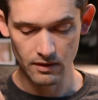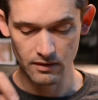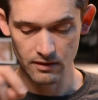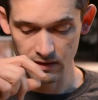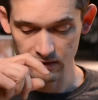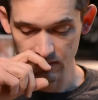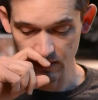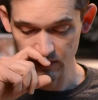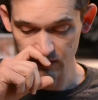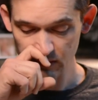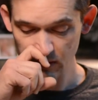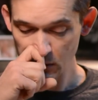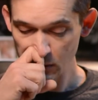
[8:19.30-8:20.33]
this
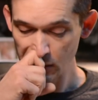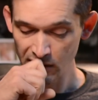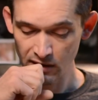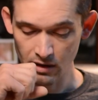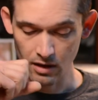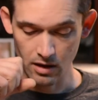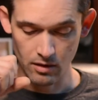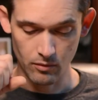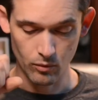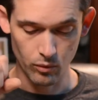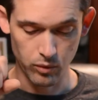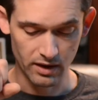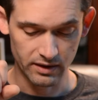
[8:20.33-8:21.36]
is um,
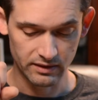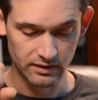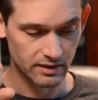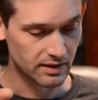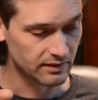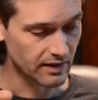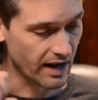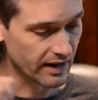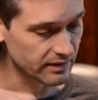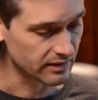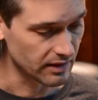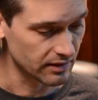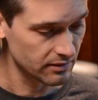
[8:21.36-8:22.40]
what he's
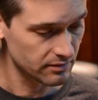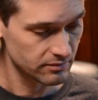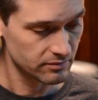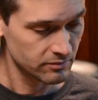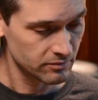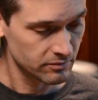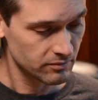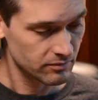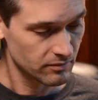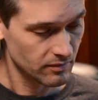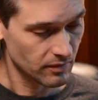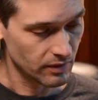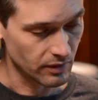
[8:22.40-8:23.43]
asking
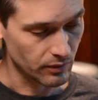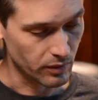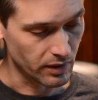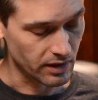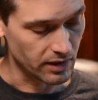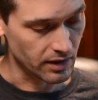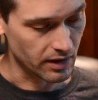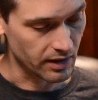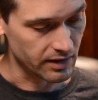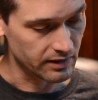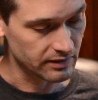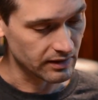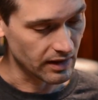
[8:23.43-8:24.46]
when uh,
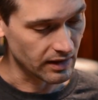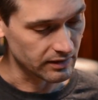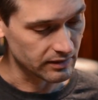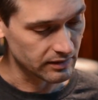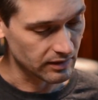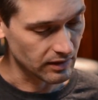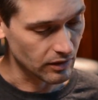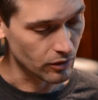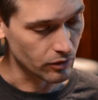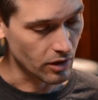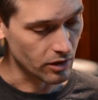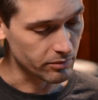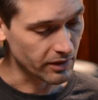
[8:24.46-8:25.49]
he says, uh, "O oh
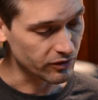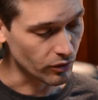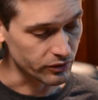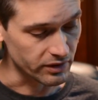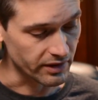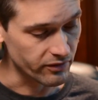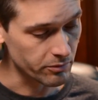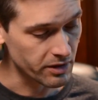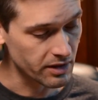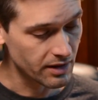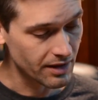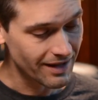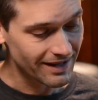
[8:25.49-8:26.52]
guard my soul, deliver
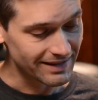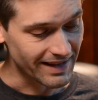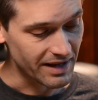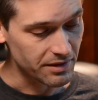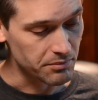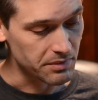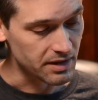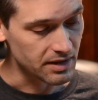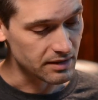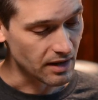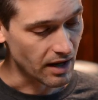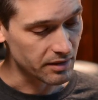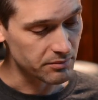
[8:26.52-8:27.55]
me. Let me
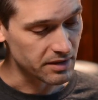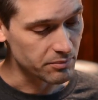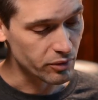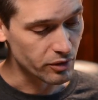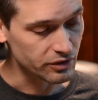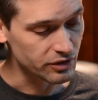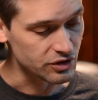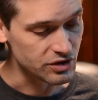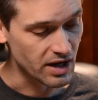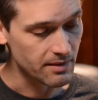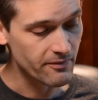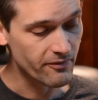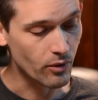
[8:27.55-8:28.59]
not be put to
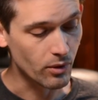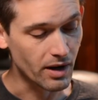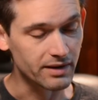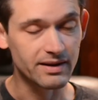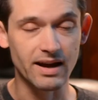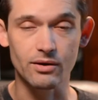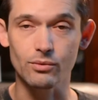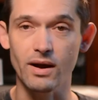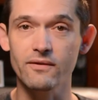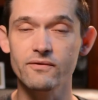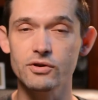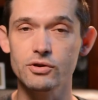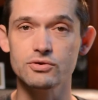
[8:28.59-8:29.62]
shame, for I take
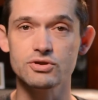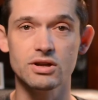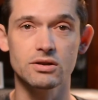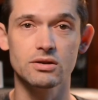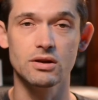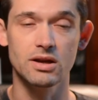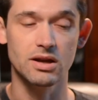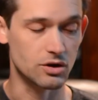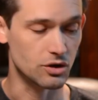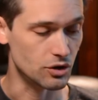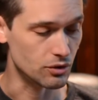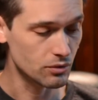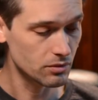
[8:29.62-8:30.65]
refuge in in
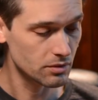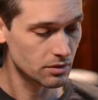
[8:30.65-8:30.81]
you."